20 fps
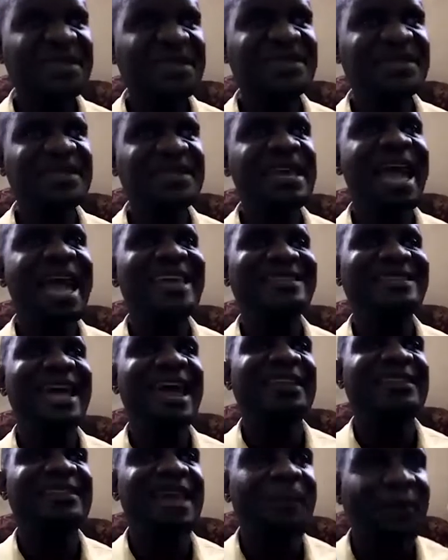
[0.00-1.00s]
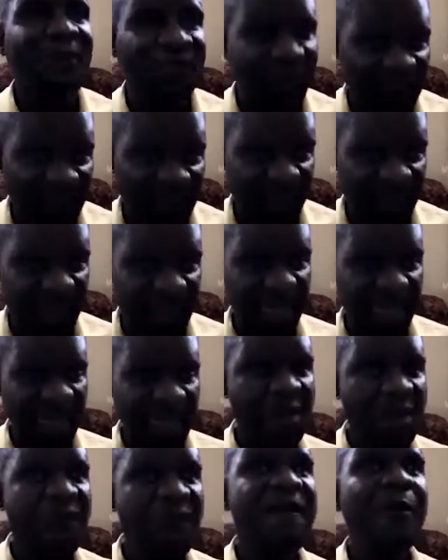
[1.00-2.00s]
means he has done a double thing.
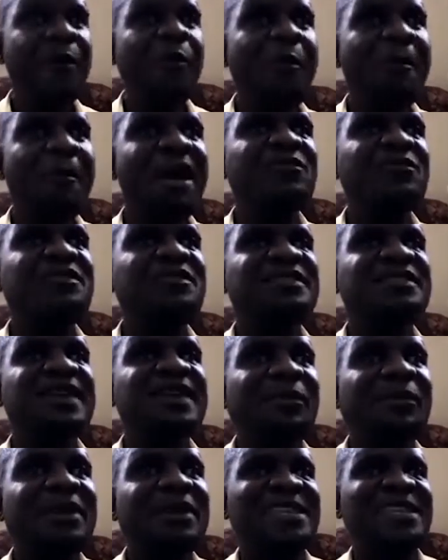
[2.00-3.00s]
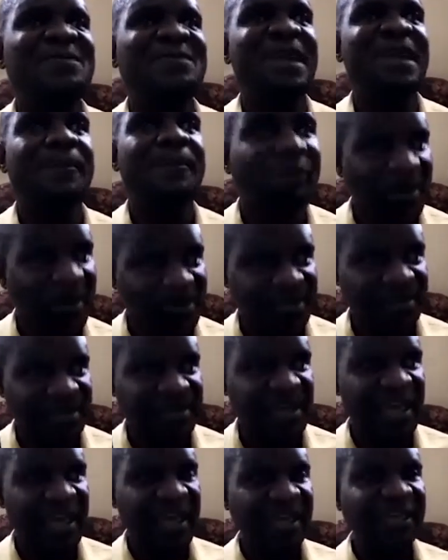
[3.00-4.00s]
If a woman who's disabled has been
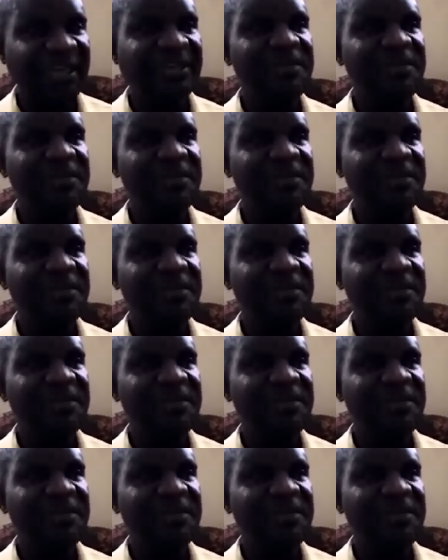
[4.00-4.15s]
appointed,